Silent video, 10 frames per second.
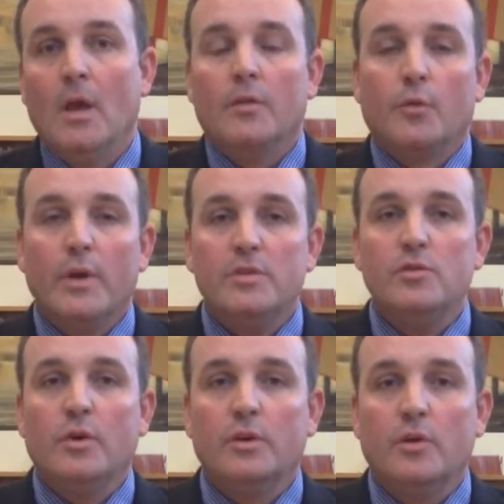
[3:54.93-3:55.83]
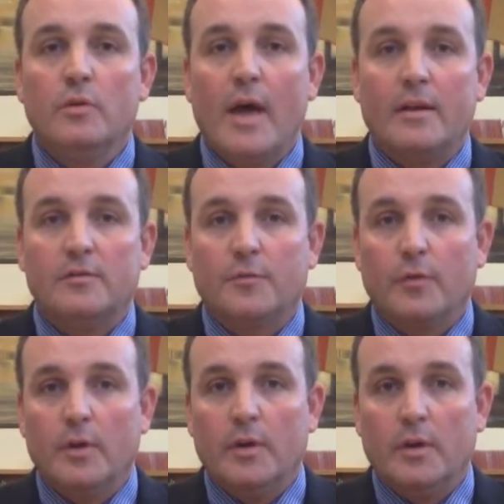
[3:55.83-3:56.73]
The reason you can do that
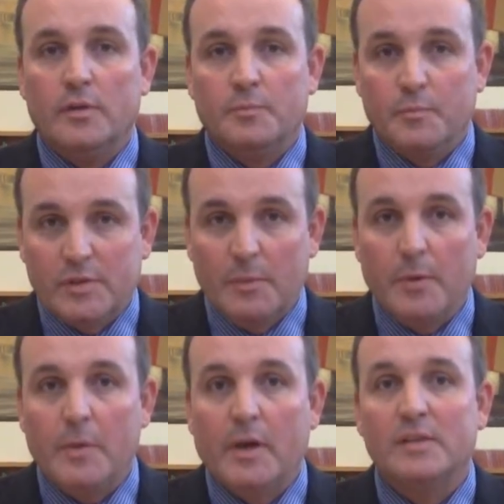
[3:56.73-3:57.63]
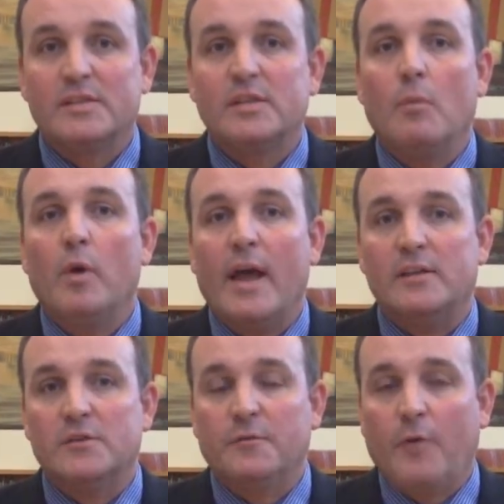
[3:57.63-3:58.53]
is simply because someone
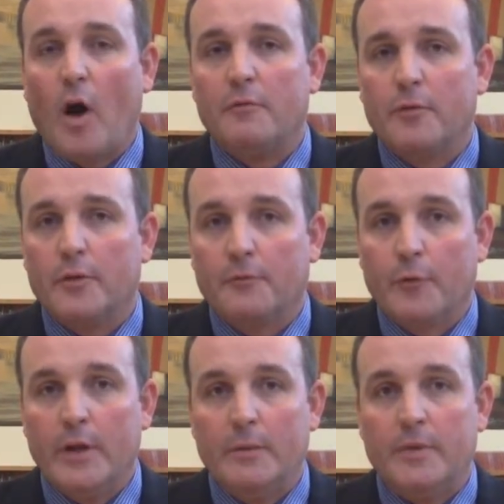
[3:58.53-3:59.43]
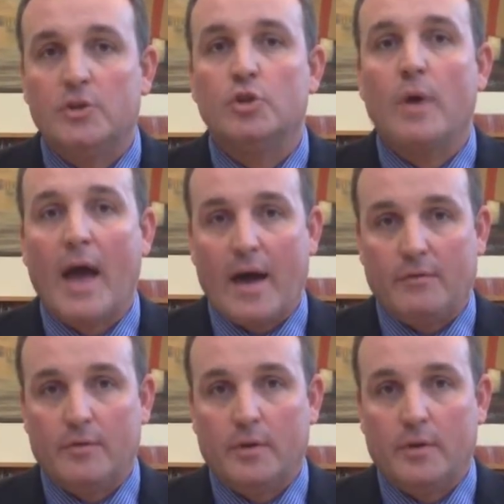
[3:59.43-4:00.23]
has fought for the freedom that you have.